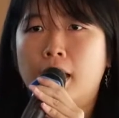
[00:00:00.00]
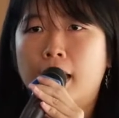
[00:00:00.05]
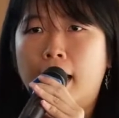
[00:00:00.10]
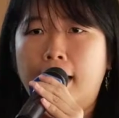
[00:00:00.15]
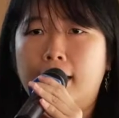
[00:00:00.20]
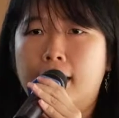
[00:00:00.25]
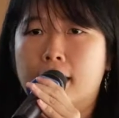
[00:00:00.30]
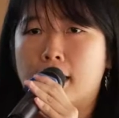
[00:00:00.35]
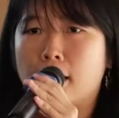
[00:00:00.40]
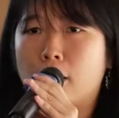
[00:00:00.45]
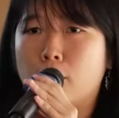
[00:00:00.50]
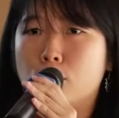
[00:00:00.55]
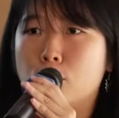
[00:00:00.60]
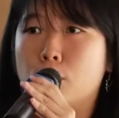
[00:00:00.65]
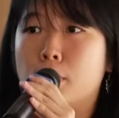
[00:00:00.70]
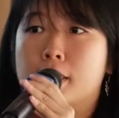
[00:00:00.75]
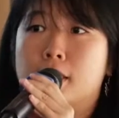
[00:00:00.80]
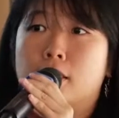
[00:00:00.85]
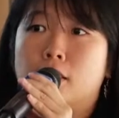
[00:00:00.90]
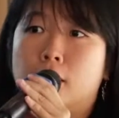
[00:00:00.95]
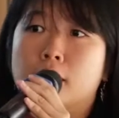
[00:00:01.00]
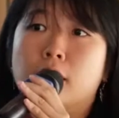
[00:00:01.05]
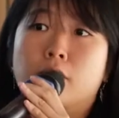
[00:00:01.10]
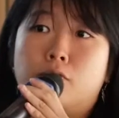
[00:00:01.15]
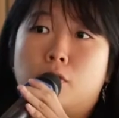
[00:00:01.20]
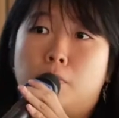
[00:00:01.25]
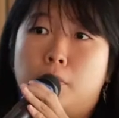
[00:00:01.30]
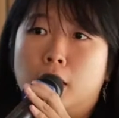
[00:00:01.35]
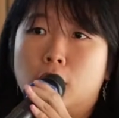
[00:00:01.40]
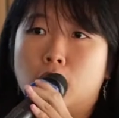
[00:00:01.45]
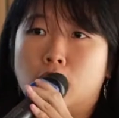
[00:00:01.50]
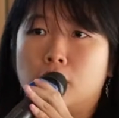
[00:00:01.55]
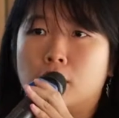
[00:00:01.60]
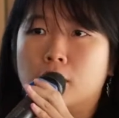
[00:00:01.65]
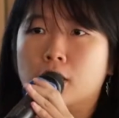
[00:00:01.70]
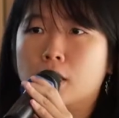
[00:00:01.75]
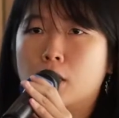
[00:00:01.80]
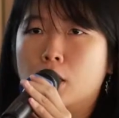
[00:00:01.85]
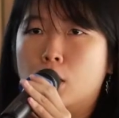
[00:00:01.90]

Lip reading: and they tell you a certain information,